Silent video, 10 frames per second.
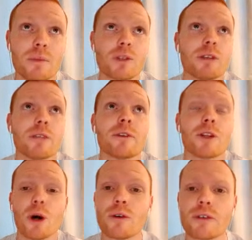great for the
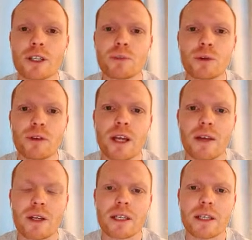North East, but for
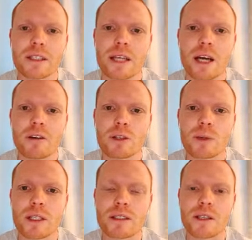the Gateshead area as
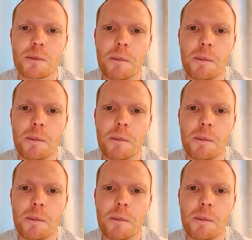well, isn't it?